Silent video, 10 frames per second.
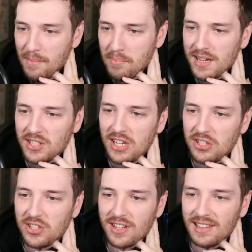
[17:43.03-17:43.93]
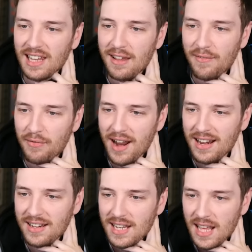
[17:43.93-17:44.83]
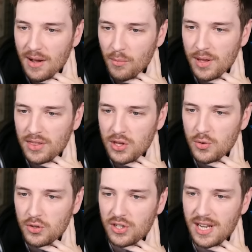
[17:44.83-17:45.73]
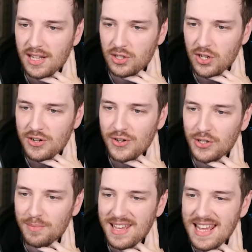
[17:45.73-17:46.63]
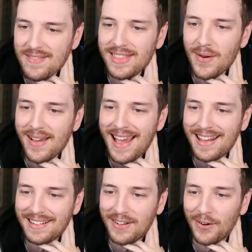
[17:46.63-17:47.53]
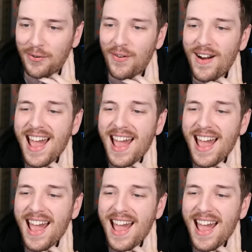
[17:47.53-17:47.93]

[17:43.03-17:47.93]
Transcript: My sister, like friend, with huge tits seduced me even though I had a girlfriend.